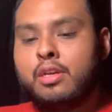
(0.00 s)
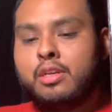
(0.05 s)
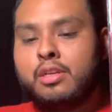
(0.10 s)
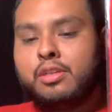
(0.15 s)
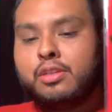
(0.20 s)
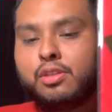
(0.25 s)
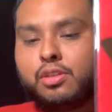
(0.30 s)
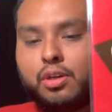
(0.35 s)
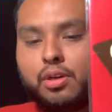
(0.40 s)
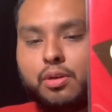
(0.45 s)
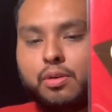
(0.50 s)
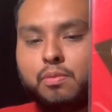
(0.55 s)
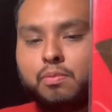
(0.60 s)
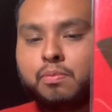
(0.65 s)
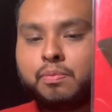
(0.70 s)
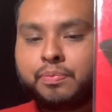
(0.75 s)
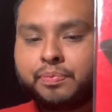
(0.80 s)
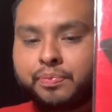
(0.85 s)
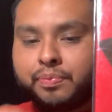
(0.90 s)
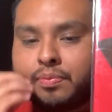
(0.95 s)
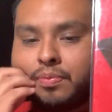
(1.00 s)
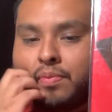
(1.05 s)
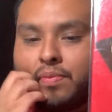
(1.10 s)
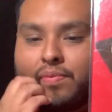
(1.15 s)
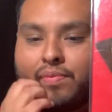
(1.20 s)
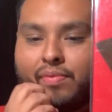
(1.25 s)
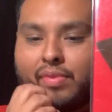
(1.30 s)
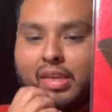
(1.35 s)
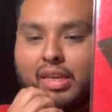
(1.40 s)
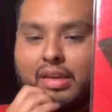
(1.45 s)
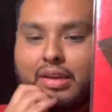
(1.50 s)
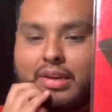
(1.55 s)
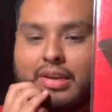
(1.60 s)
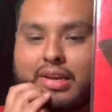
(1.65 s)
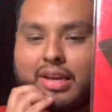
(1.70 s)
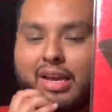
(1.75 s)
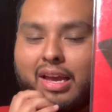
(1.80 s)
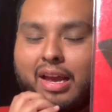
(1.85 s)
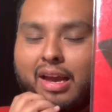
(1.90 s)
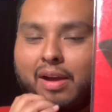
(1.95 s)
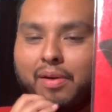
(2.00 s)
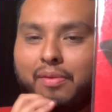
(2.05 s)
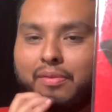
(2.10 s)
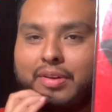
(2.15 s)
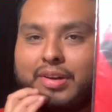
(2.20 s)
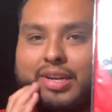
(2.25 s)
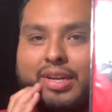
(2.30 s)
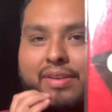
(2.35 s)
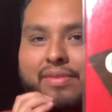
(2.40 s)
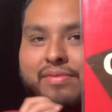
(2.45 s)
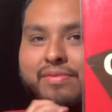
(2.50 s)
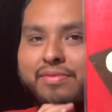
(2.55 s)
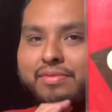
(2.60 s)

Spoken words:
So when I